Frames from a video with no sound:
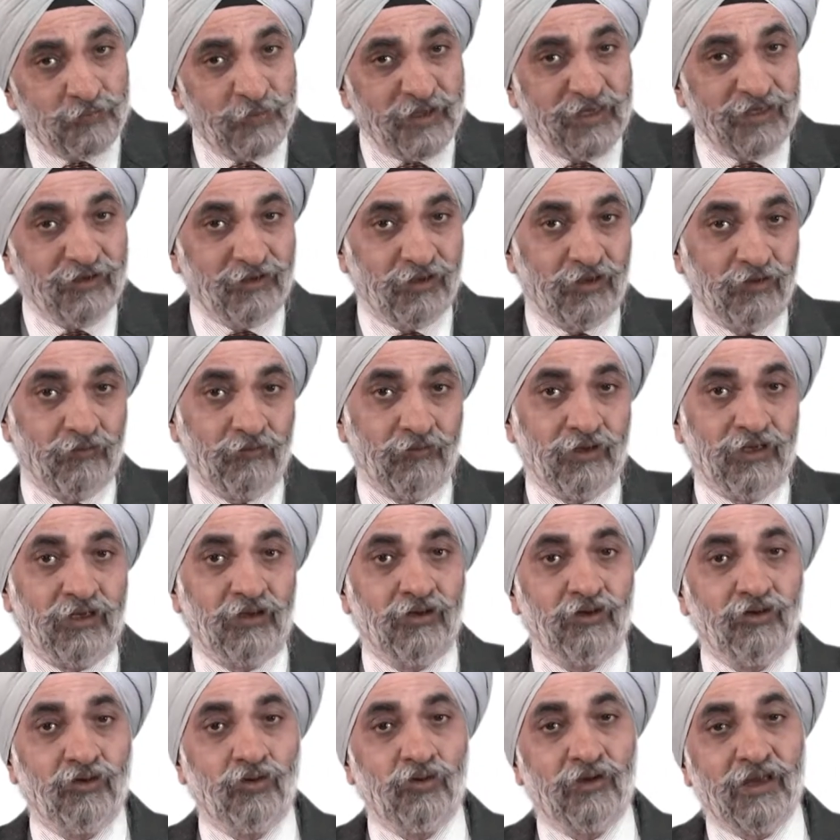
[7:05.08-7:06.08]
being done well,
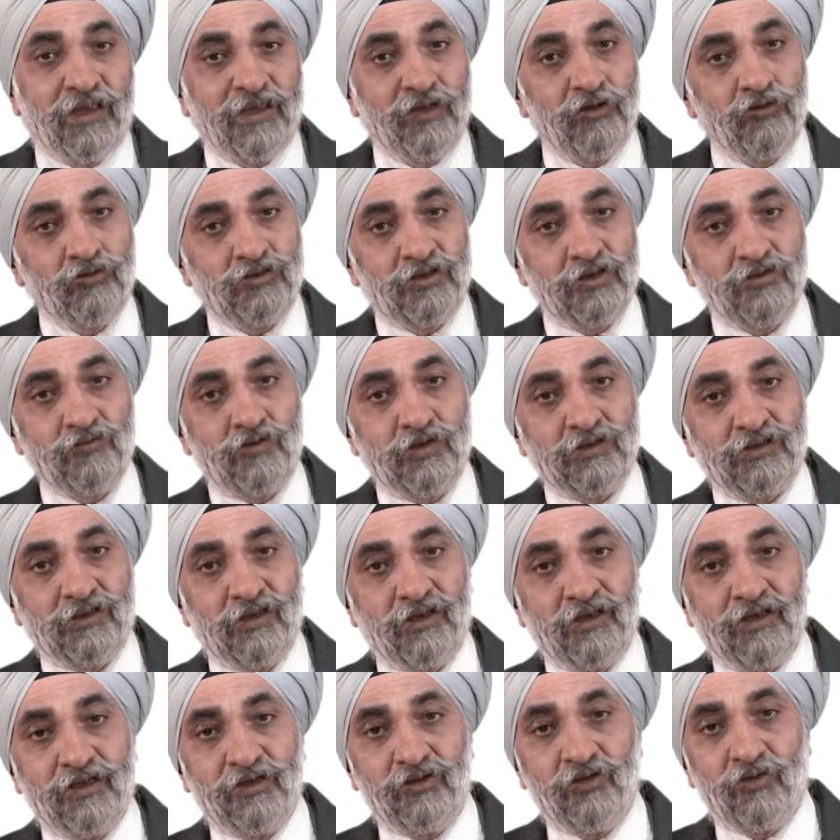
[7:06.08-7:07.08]
your diagnosis was
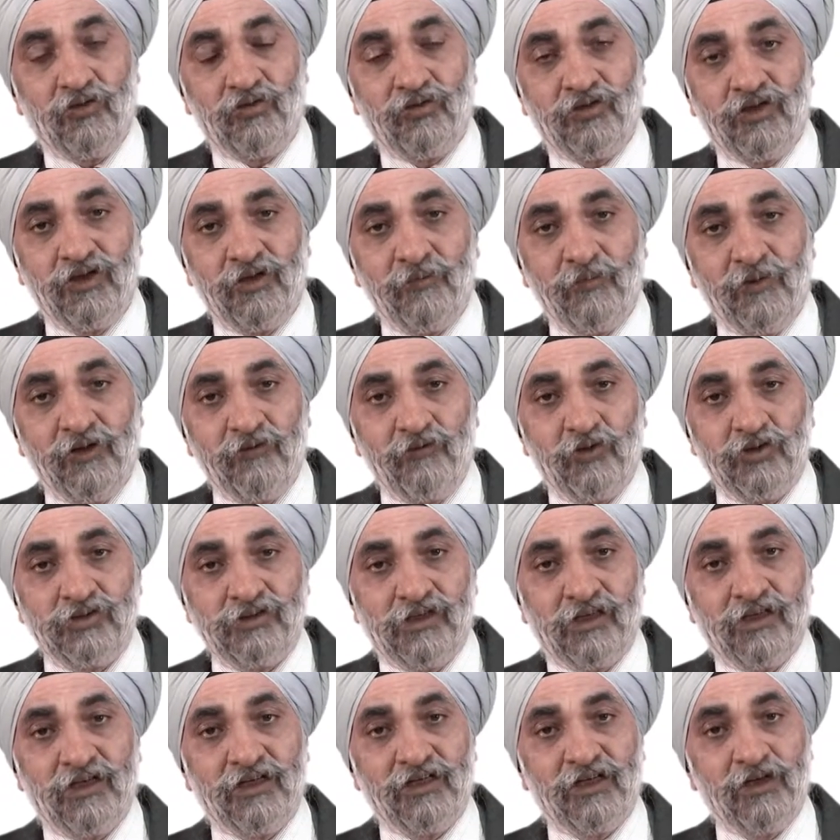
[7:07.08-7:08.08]
correct, your treatment was
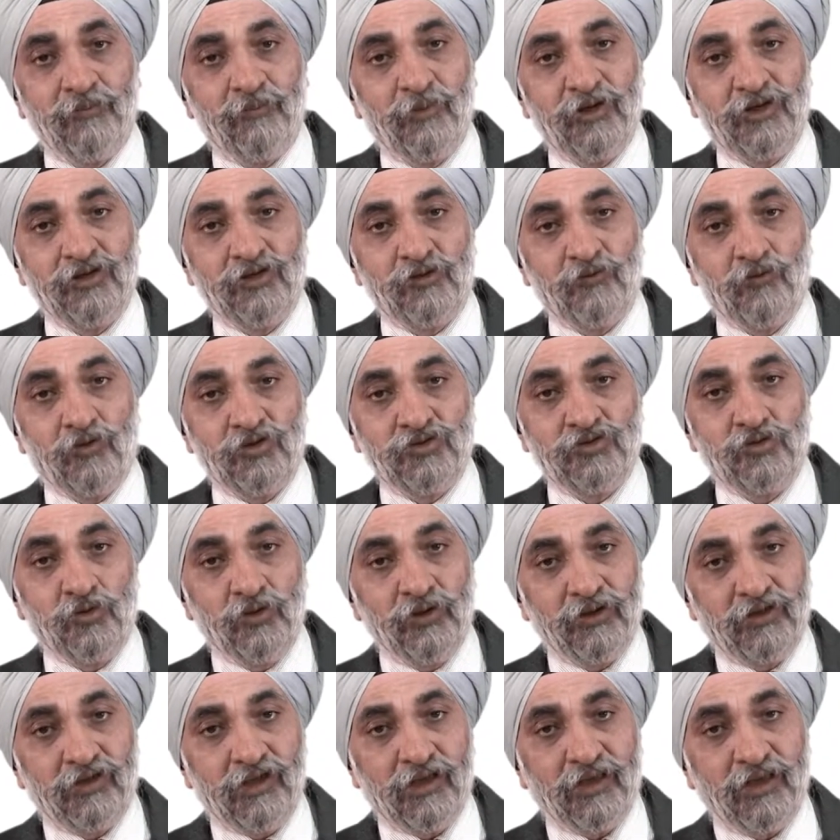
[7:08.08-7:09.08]
correct, and patient was
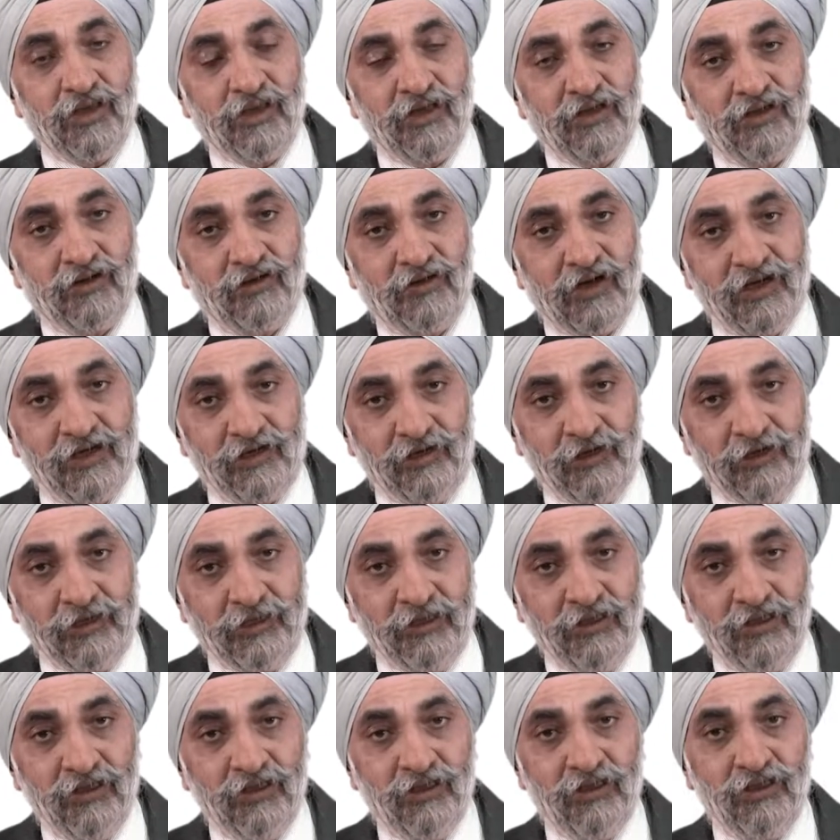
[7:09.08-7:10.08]
taking it
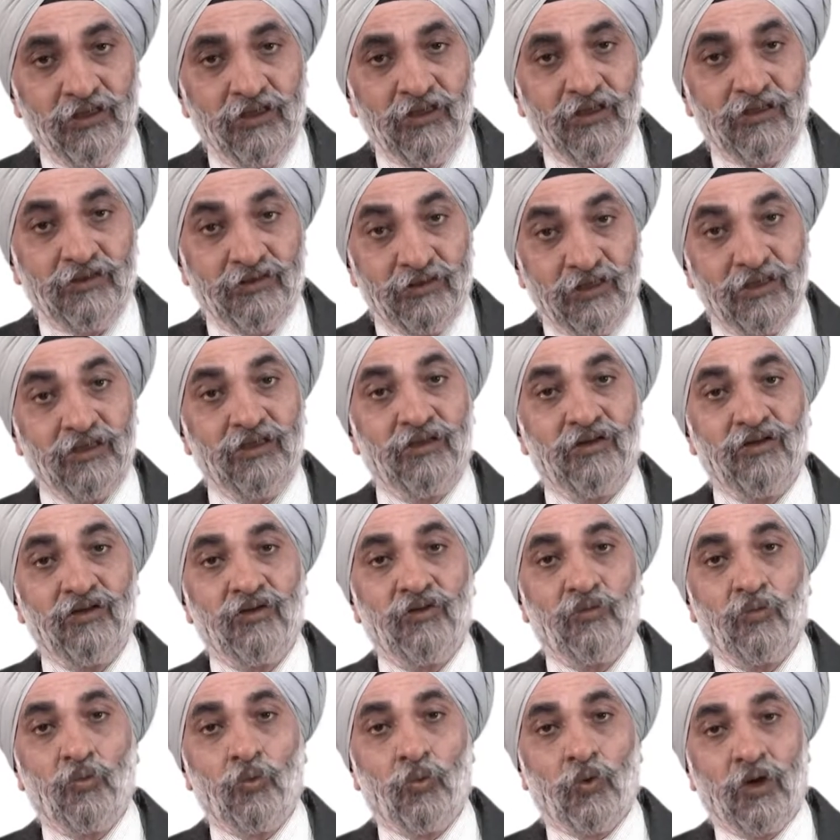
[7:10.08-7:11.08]
rightly, then
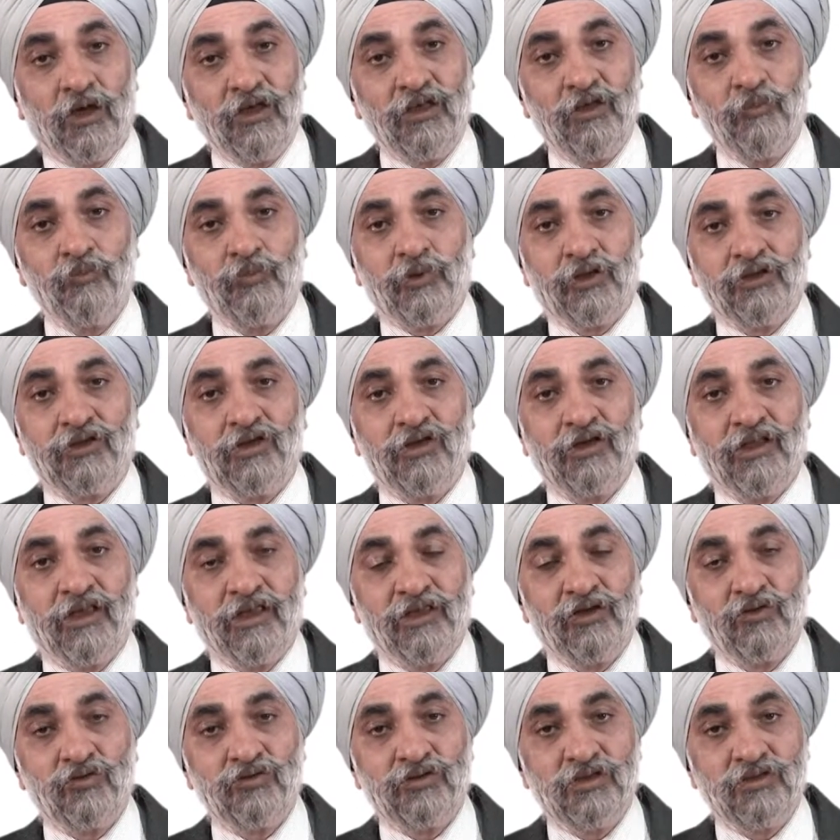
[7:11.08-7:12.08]
one important
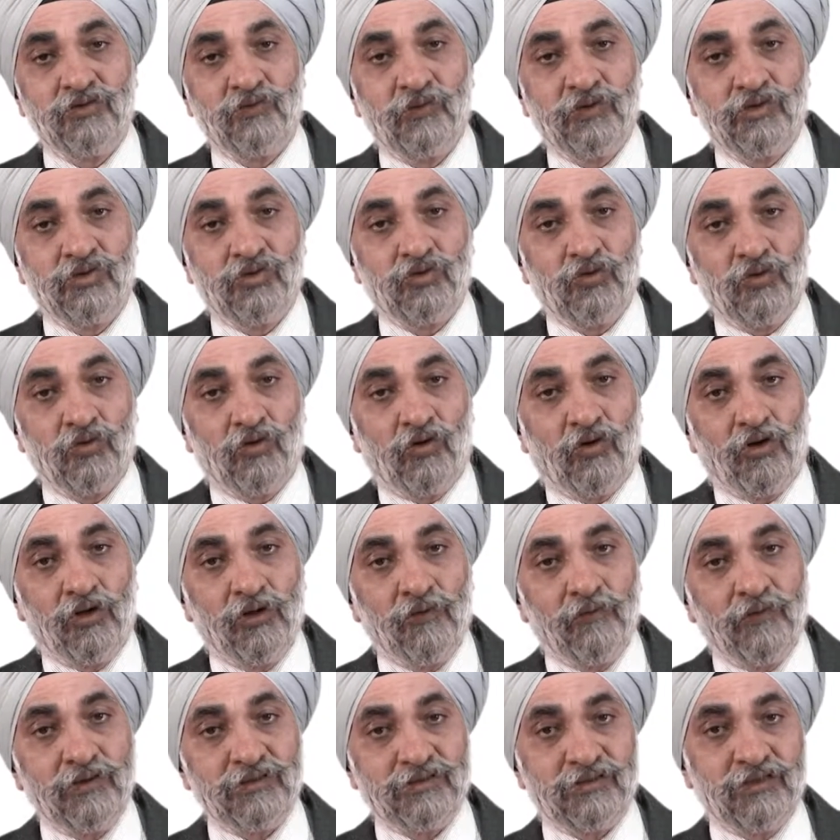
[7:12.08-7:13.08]
diagnosis which should
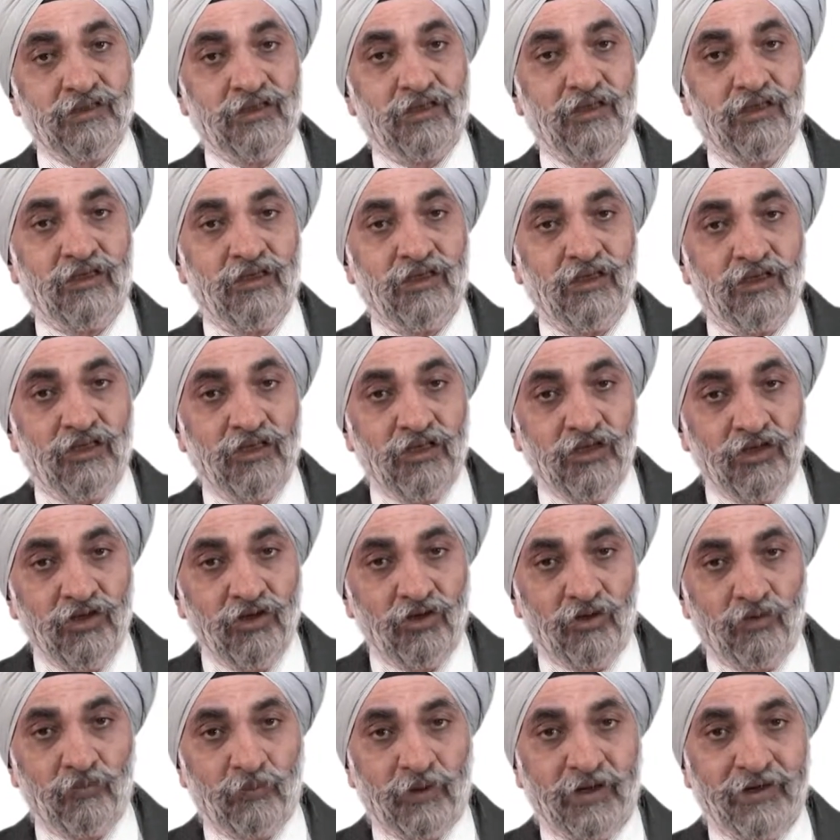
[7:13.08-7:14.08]
always stay in
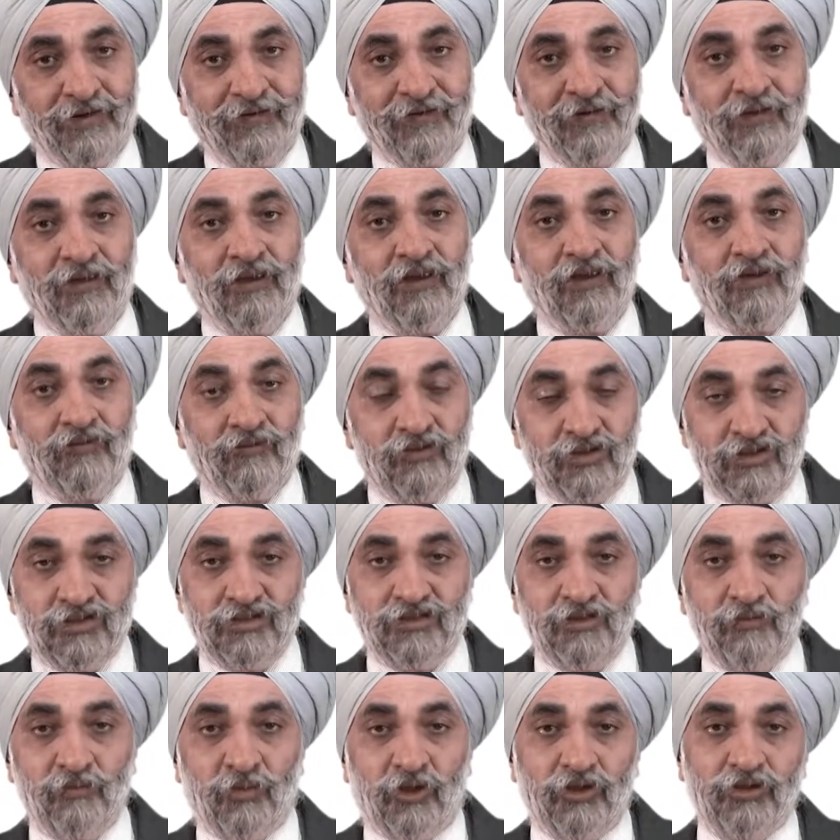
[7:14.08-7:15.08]
your mind, which
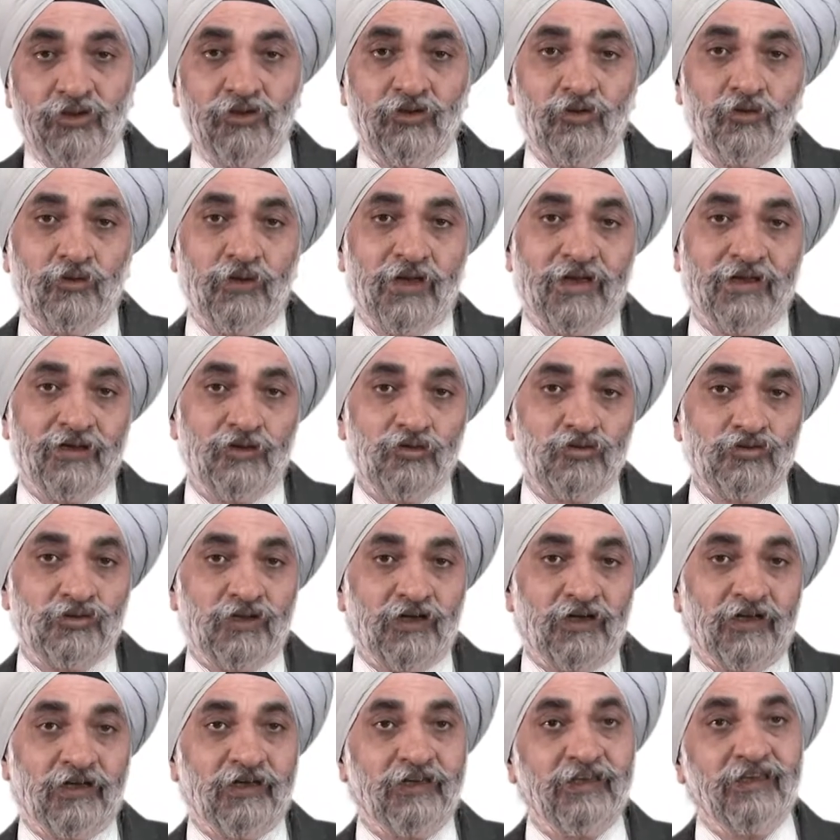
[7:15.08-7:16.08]
is important to diagnose
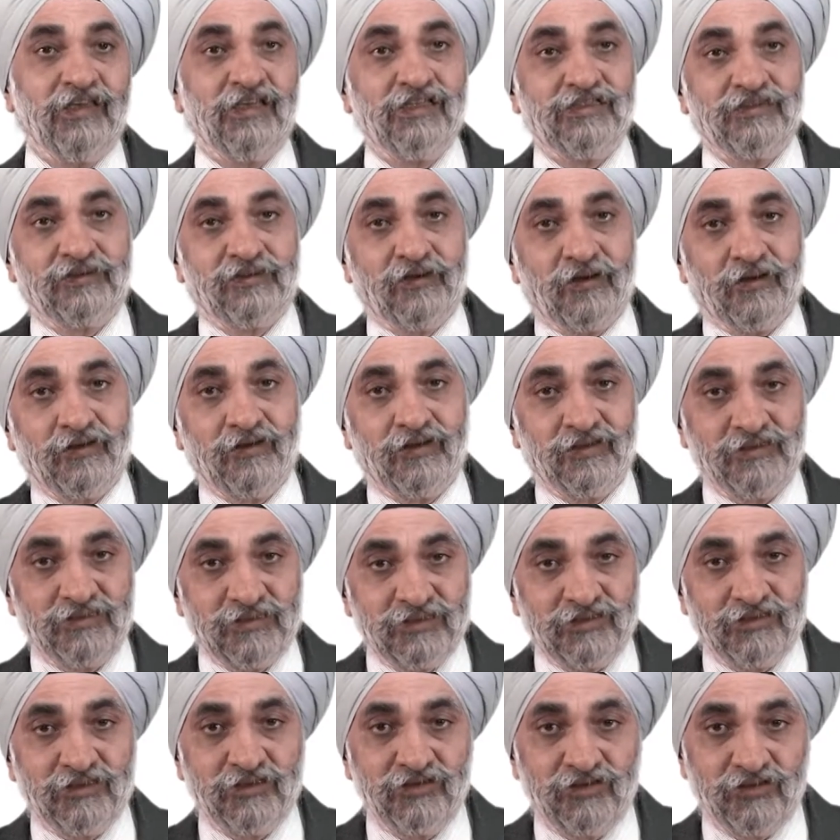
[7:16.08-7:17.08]
early, is drug
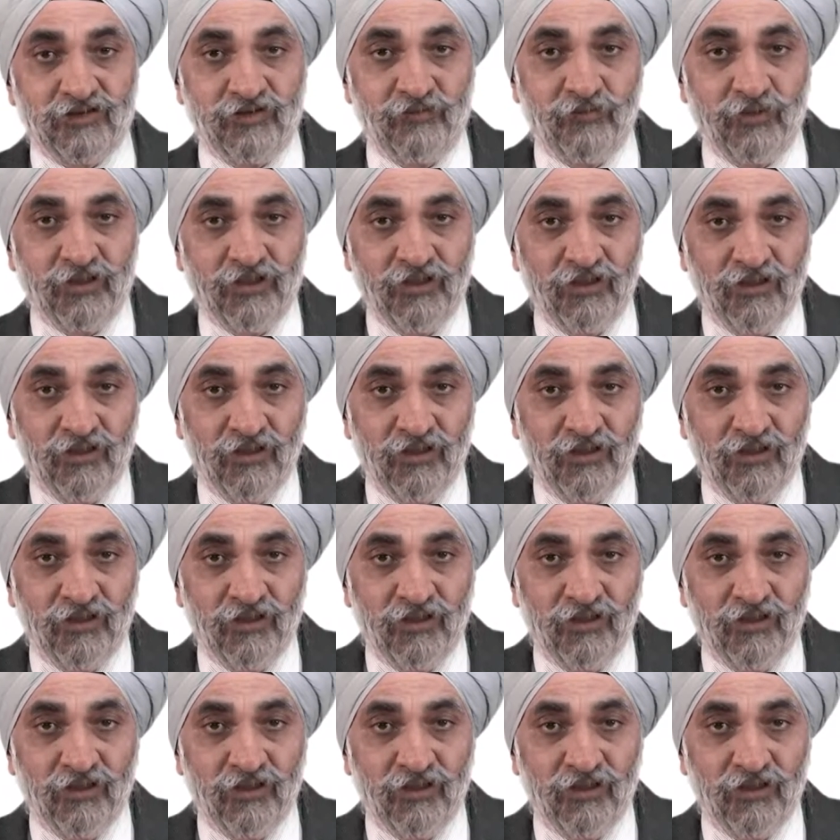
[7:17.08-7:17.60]
resistant TB. It